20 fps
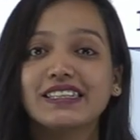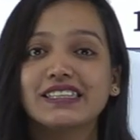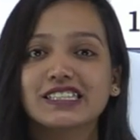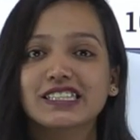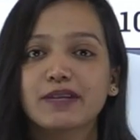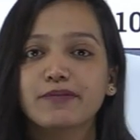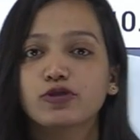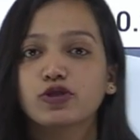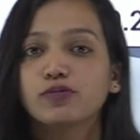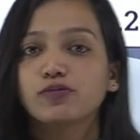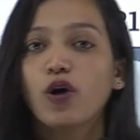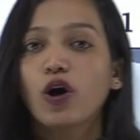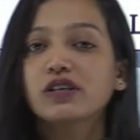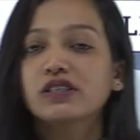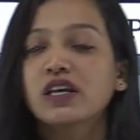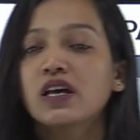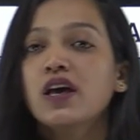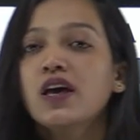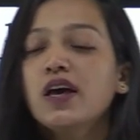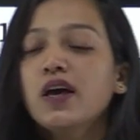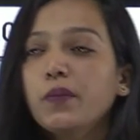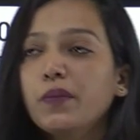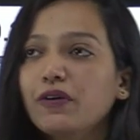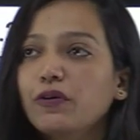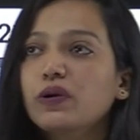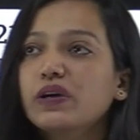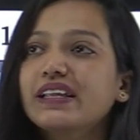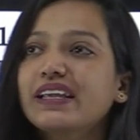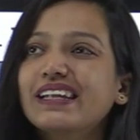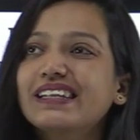description box where you
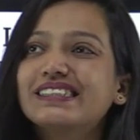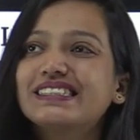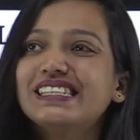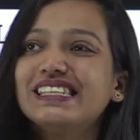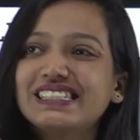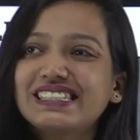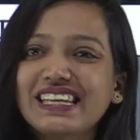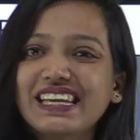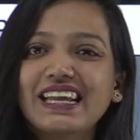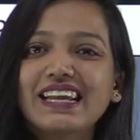can get detail